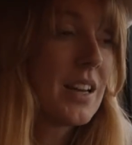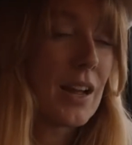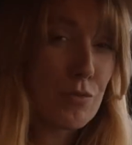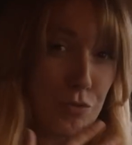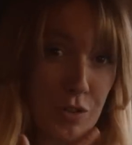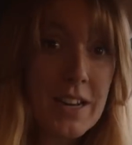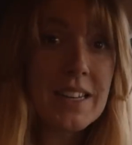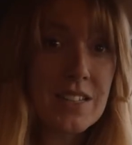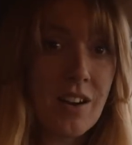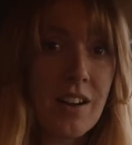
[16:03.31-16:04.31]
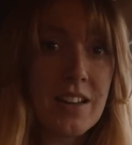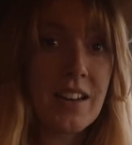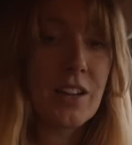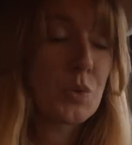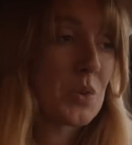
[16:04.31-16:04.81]
like really tired,
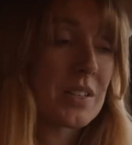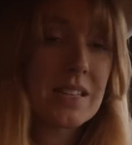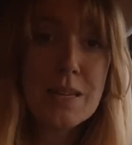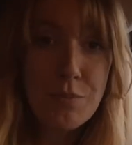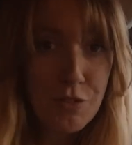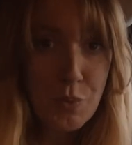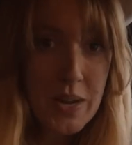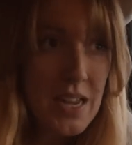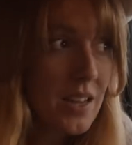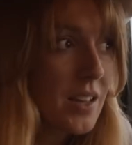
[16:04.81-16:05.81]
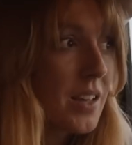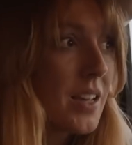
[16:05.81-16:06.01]
like I just want to sleep for a week.